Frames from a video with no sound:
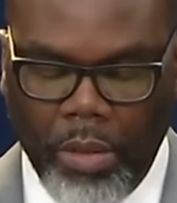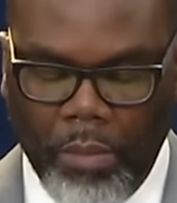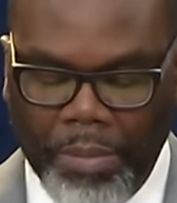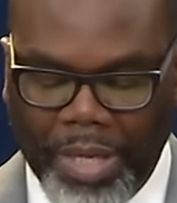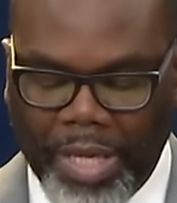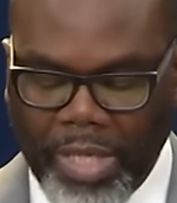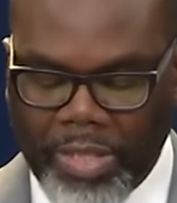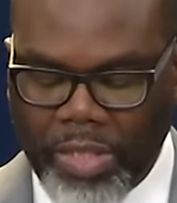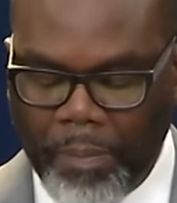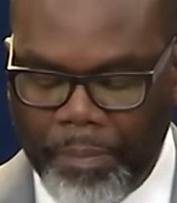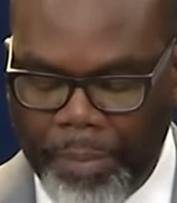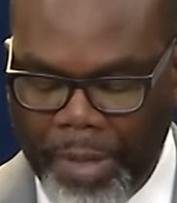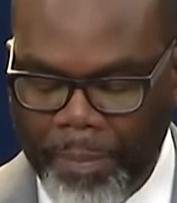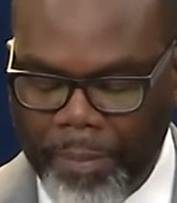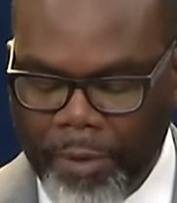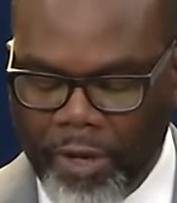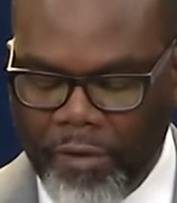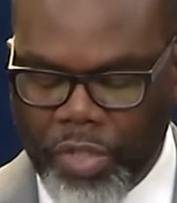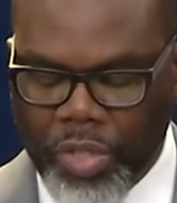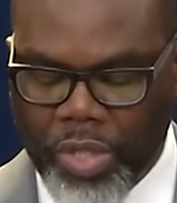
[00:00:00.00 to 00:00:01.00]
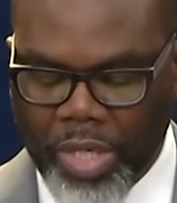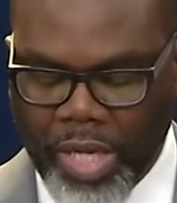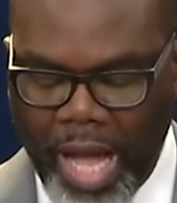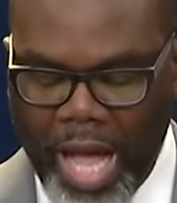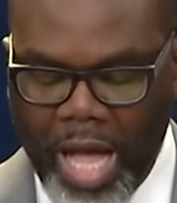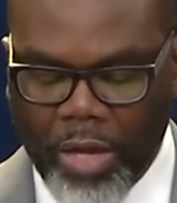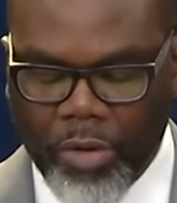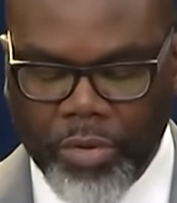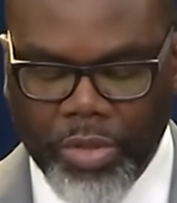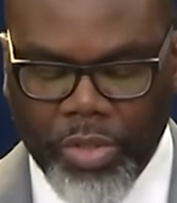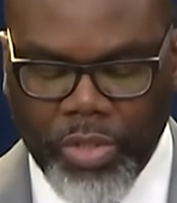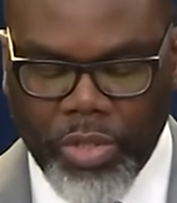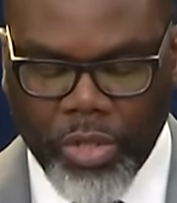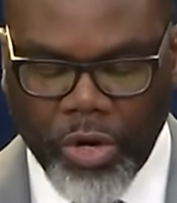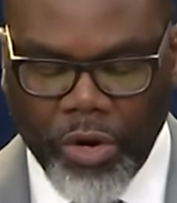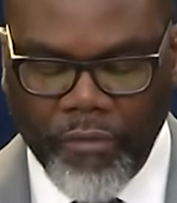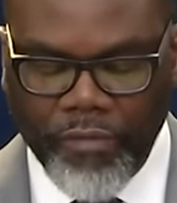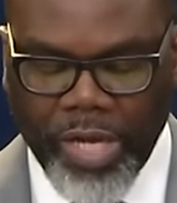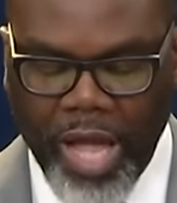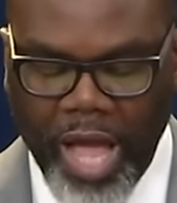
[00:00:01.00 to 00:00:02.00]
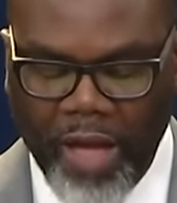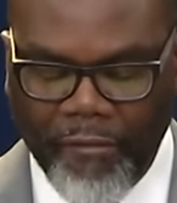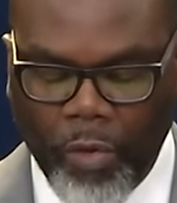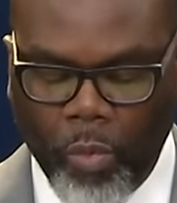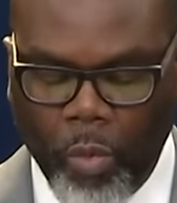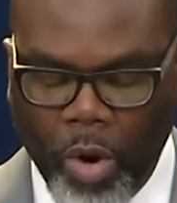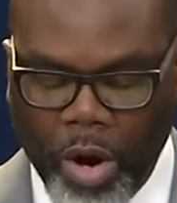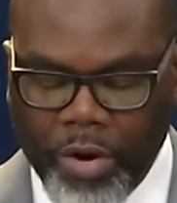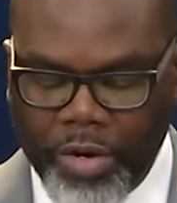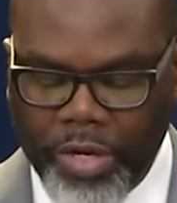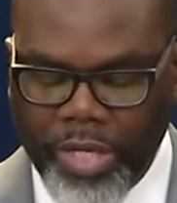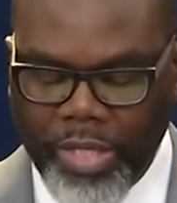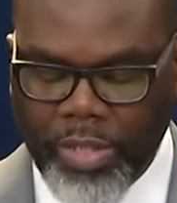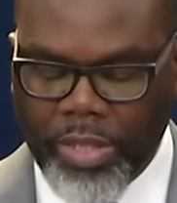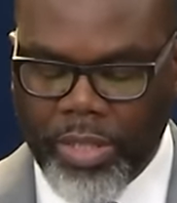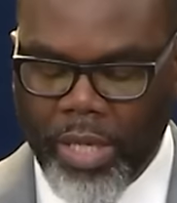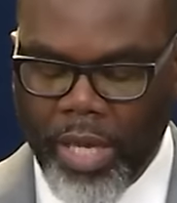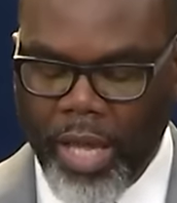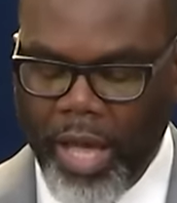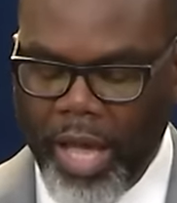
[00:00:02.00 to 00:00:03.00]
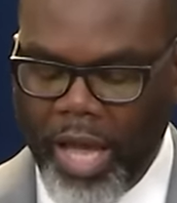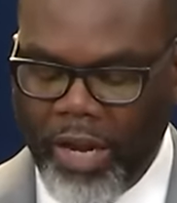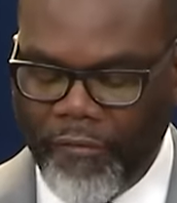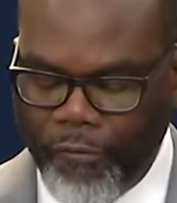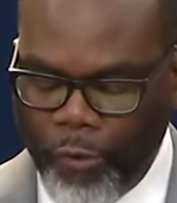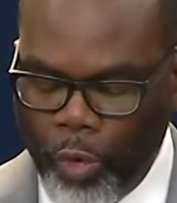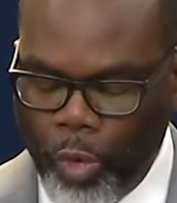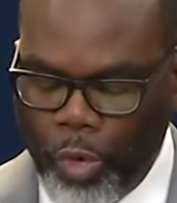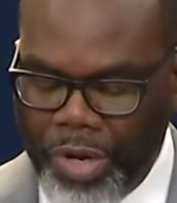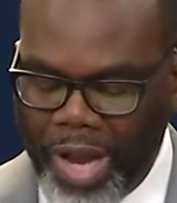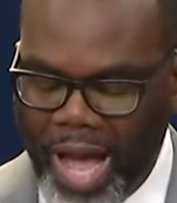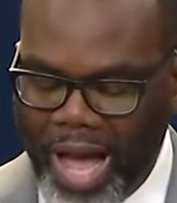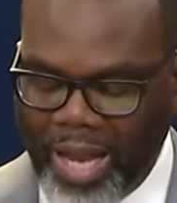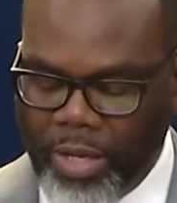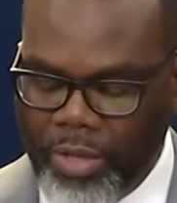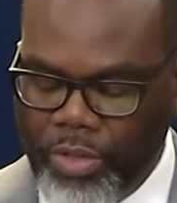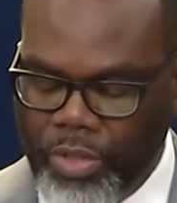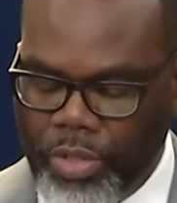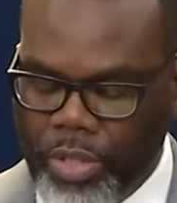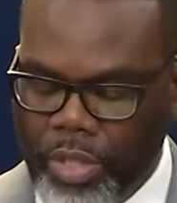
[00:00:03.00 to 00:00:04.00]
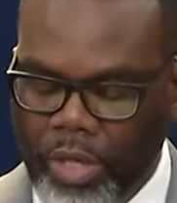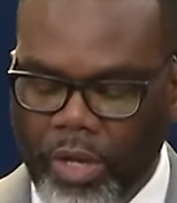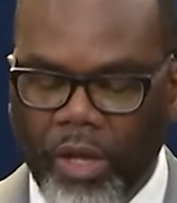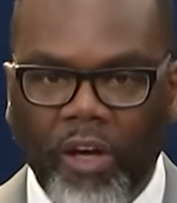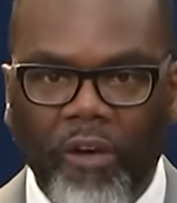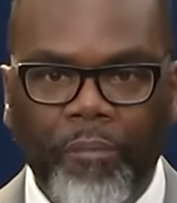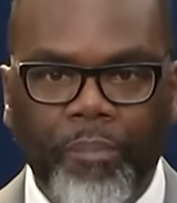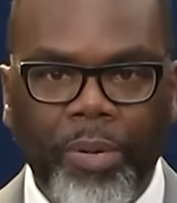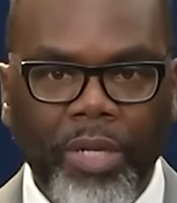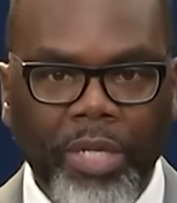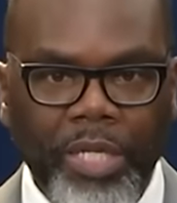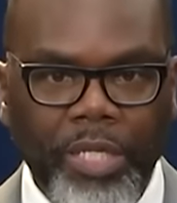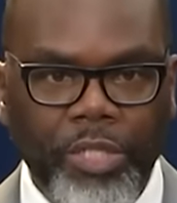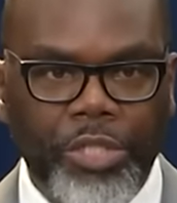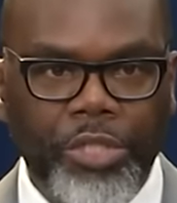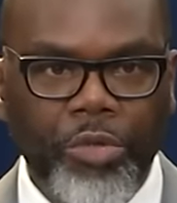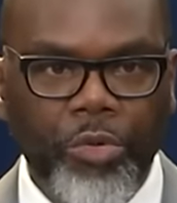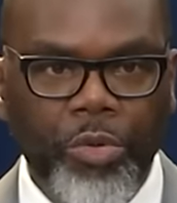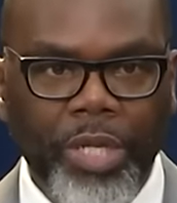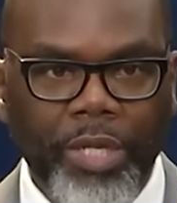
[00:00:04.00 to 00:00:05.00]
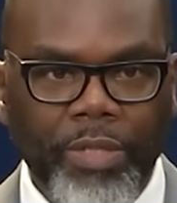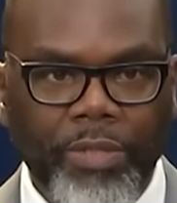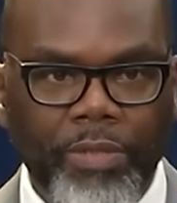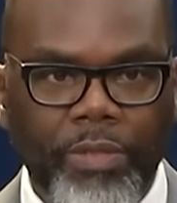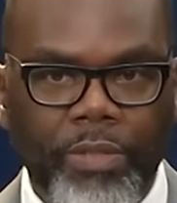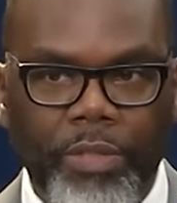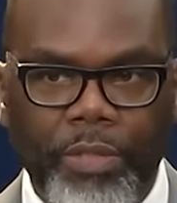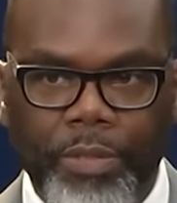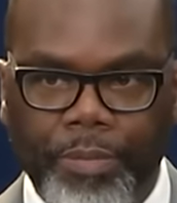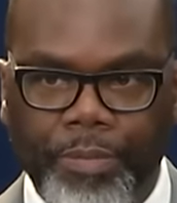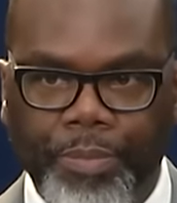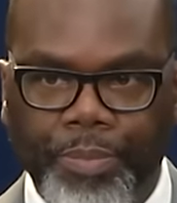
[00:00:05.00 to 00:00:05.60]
Because the people of Chicago deserve to have awareness and full knowledge of police shootings.